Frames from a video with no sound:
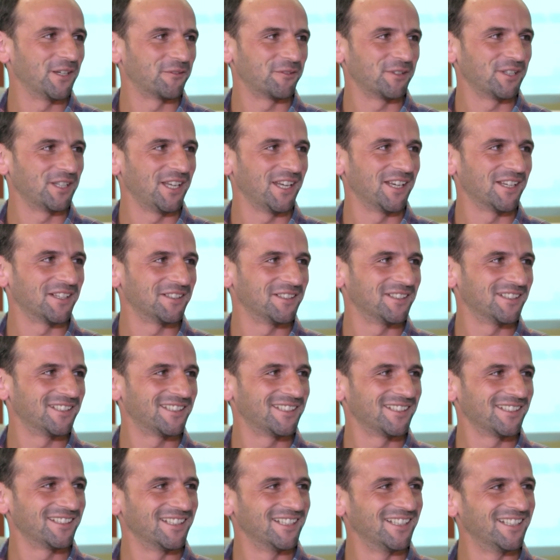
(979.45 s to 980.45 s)
every
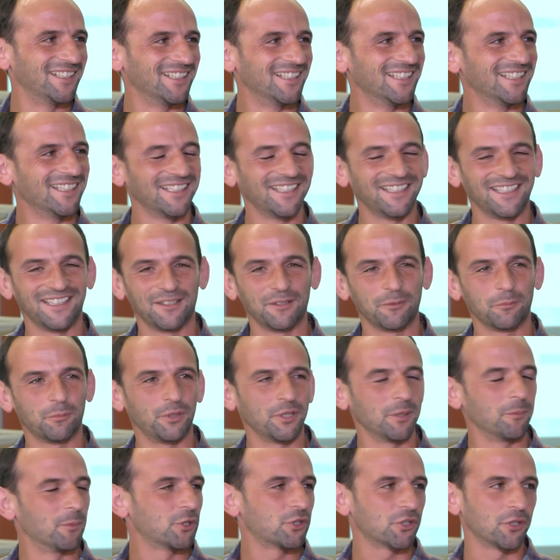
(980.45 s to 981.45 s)
candidate.
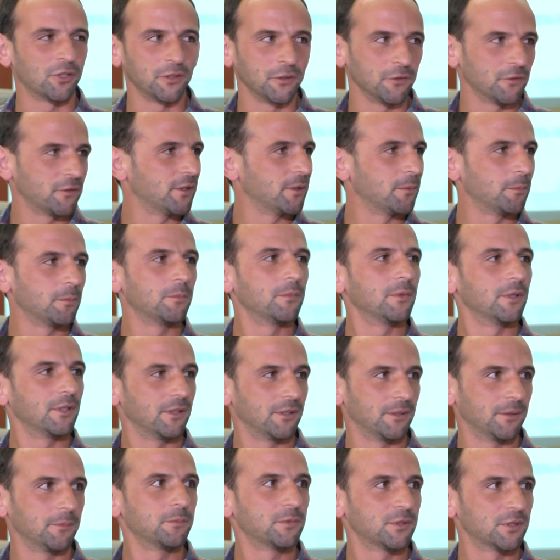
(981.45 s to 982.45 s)
Pretty much all of them
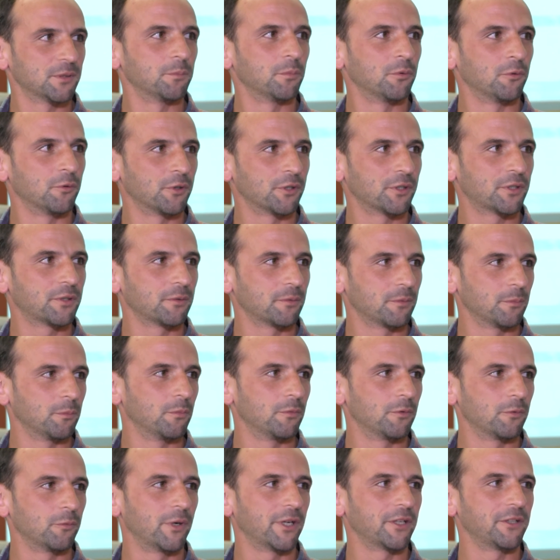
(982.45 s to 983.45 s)
support
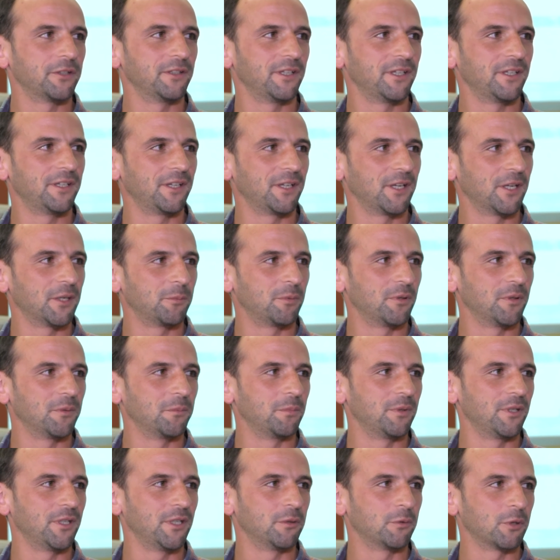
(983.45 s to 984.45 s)
regulating
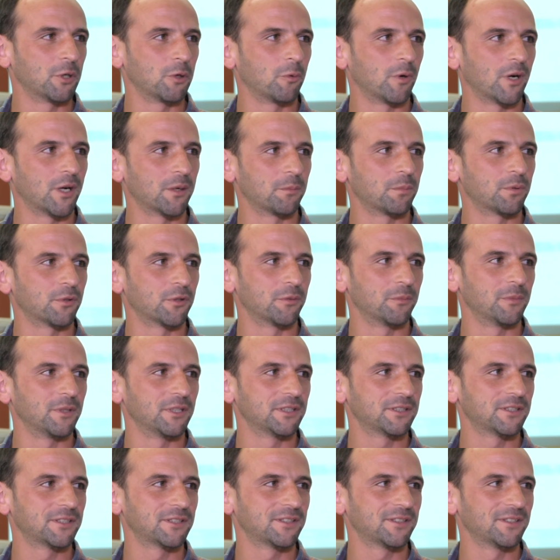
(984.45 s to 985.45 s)
Airbnb, requiring
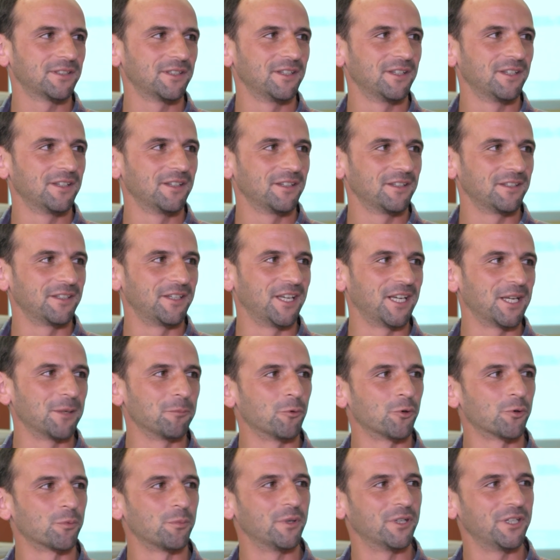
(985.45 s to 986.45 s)
permits, getting
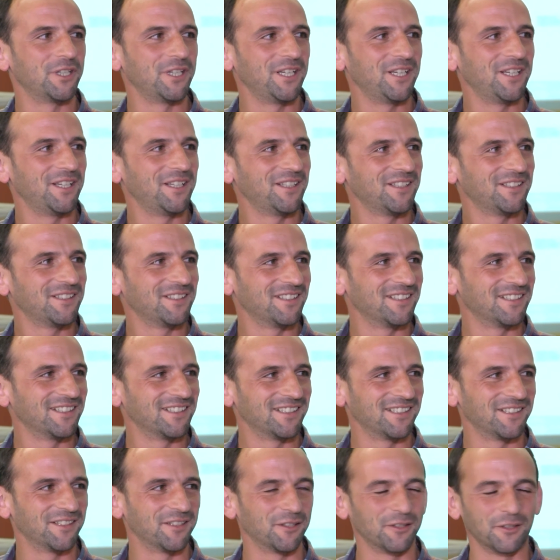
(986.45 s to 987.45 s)
more money.
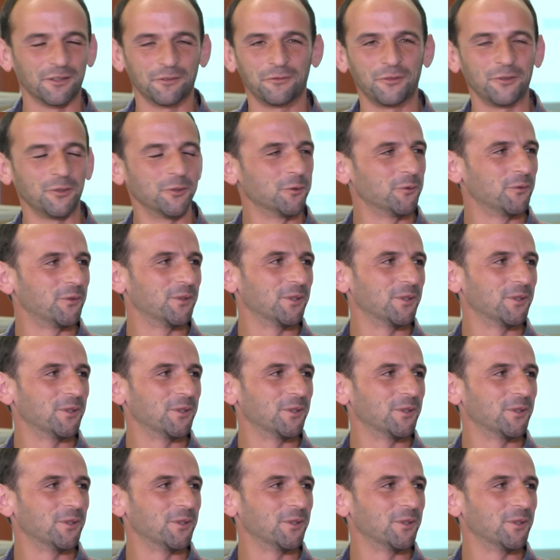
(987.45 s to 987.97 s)
A few of